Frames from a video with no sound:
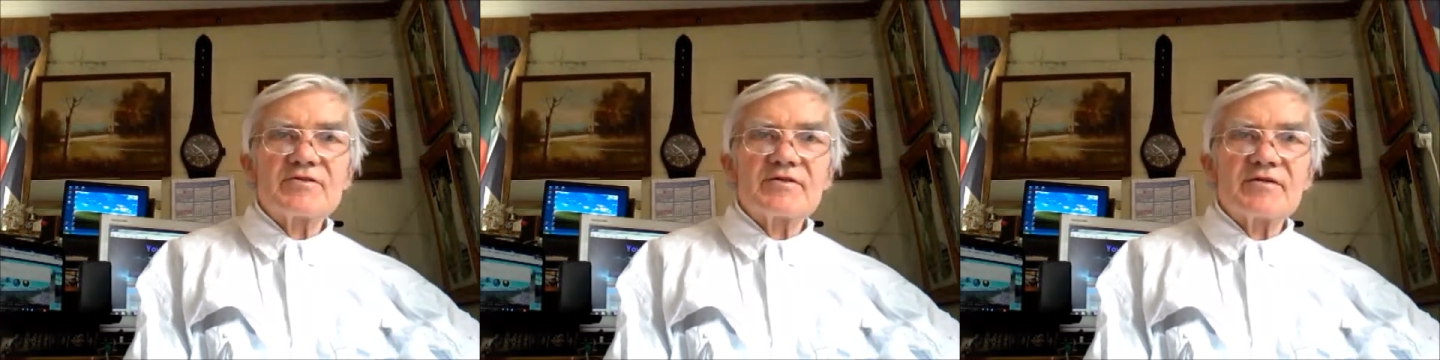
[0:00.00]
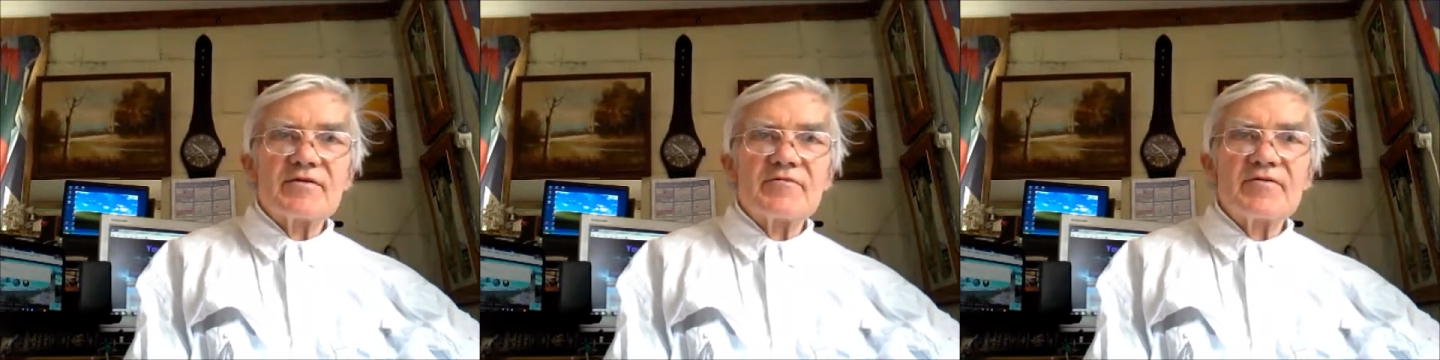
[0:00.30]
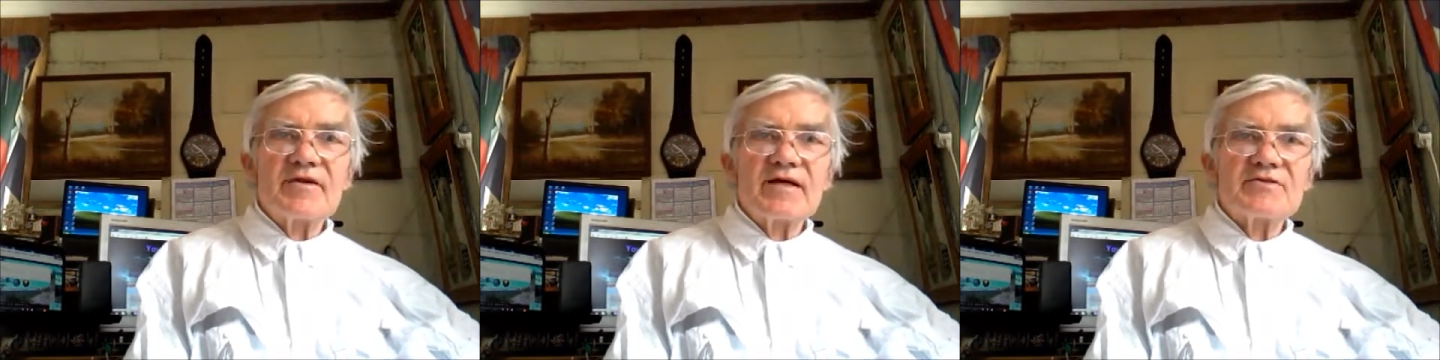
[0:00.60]
at
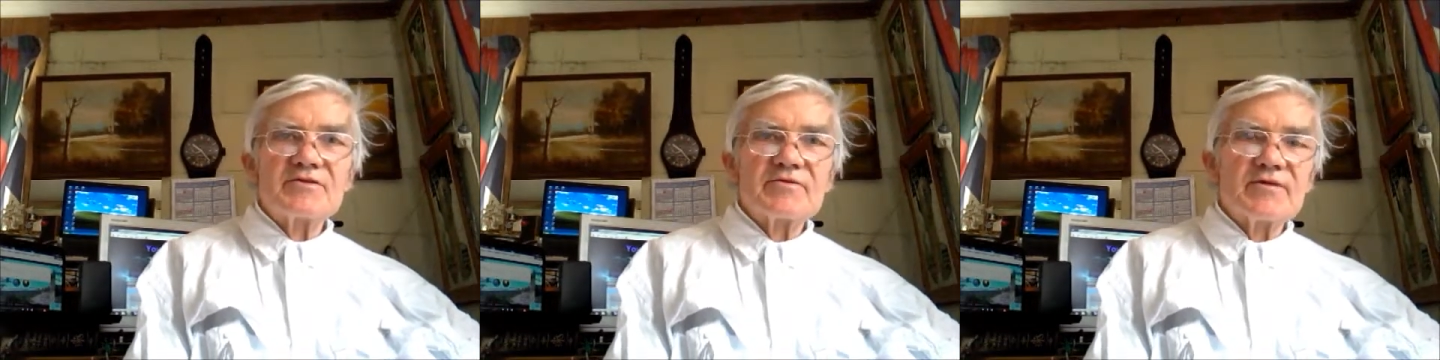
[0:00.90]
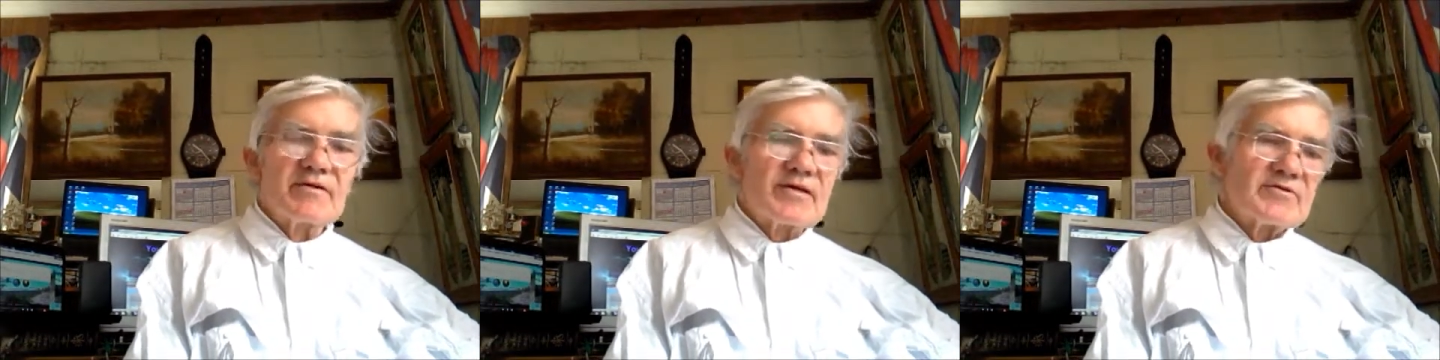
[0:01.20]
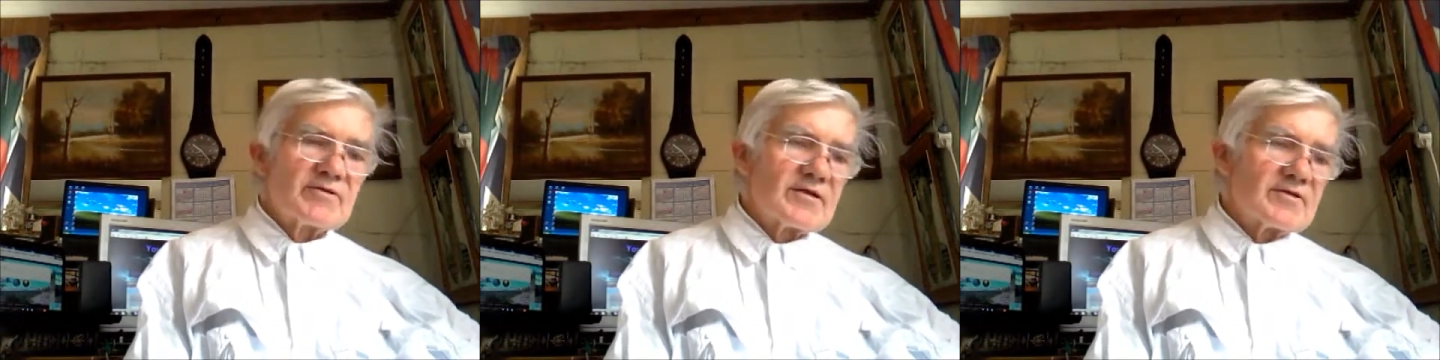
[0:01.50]
Revelation 21
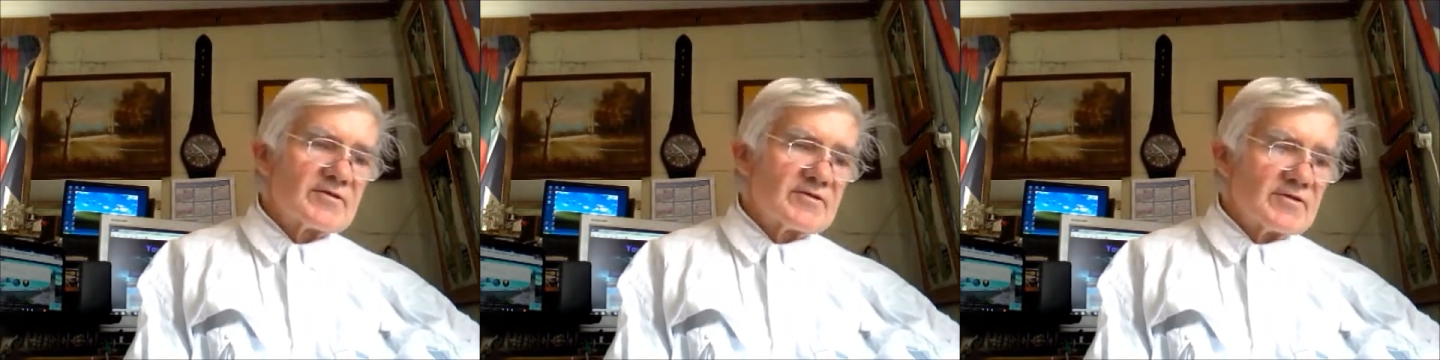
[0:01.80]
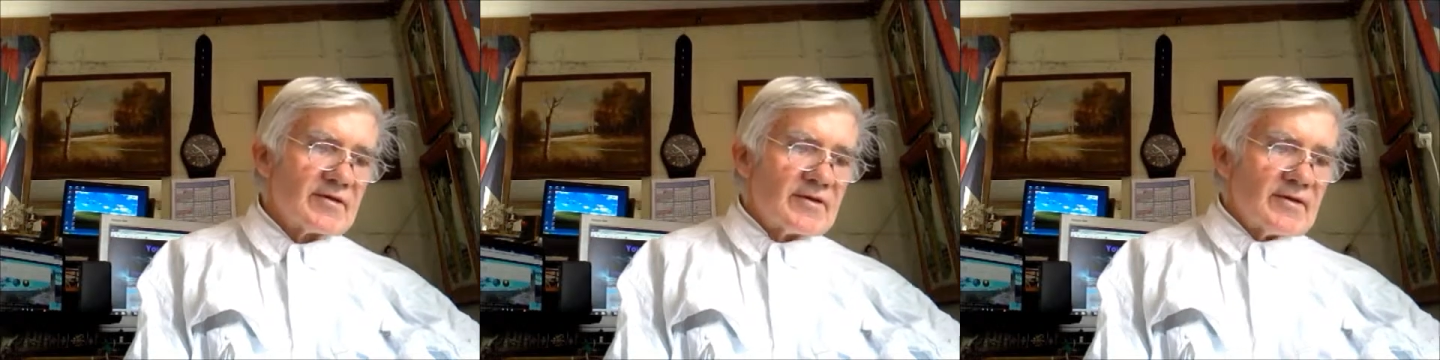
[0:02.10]
and 22.